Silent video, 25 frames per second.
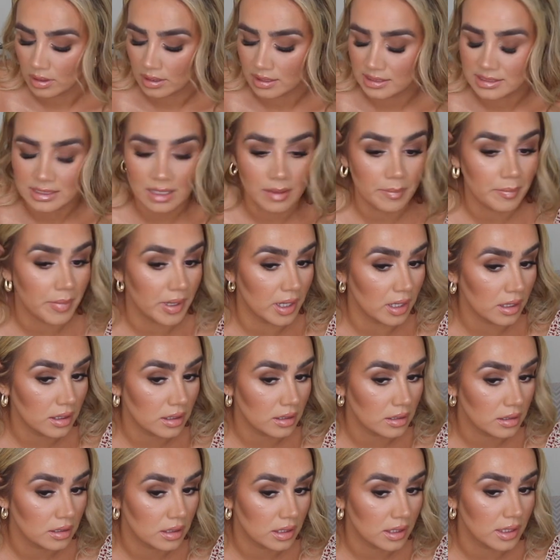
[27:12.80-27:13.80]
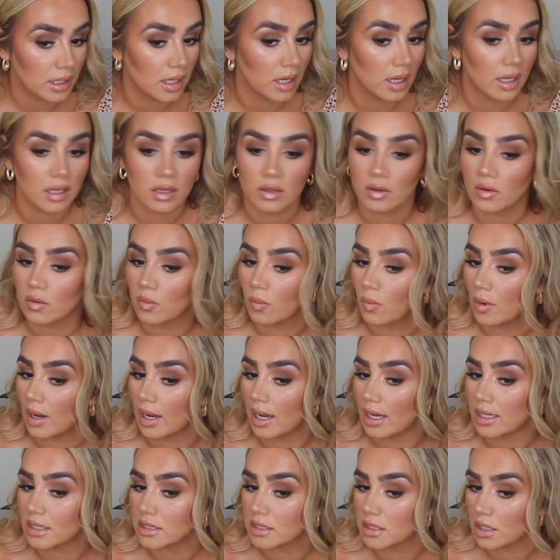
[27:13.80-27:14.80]
Is that better? Yeah, look,
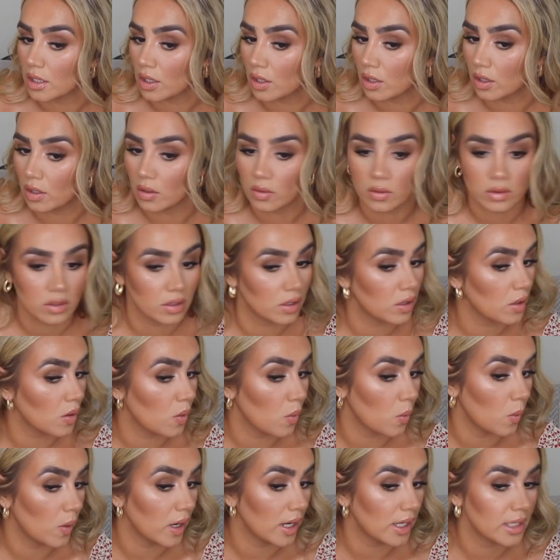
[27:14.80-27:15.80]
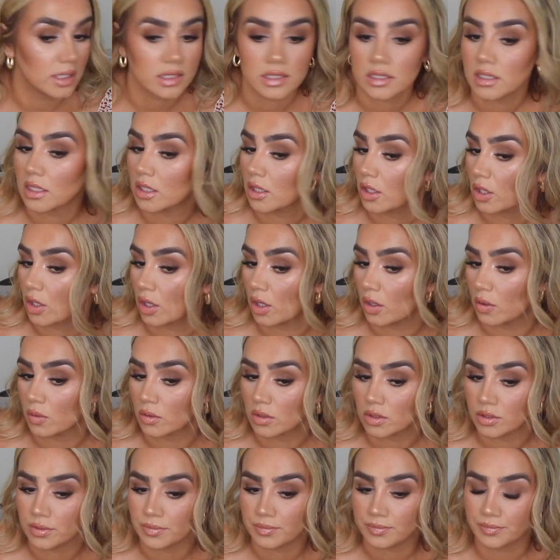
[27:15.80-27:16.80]
white, golden, white,
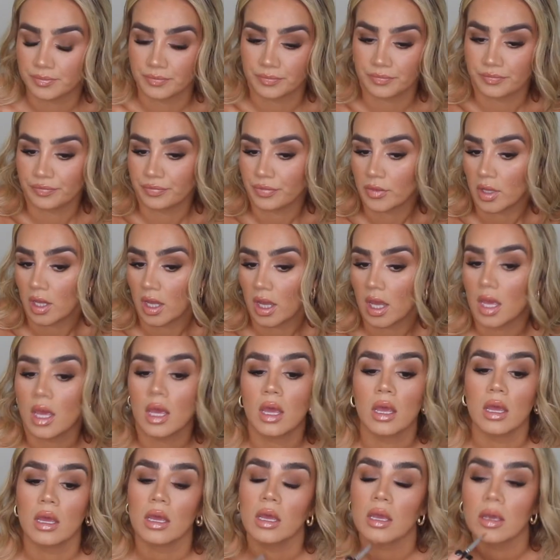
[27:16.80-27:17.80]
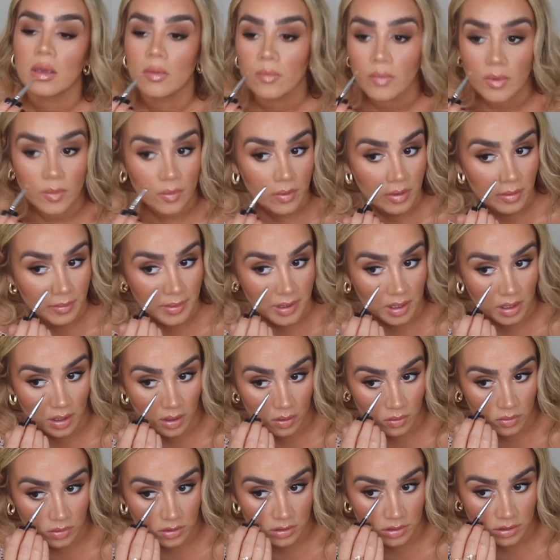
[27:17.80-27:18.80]
golden. We want to be
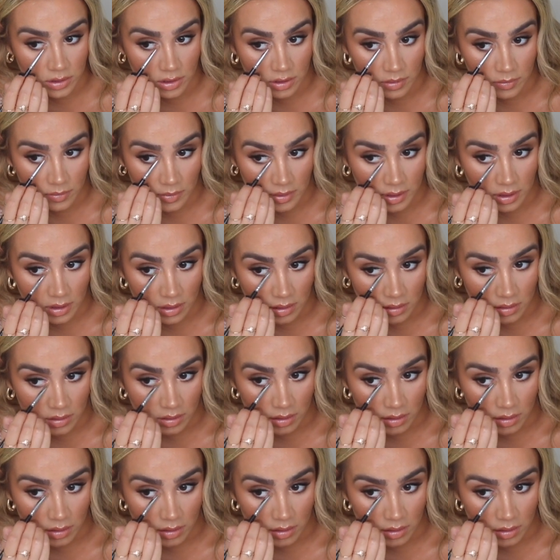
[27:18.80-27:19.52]
golden, don't we?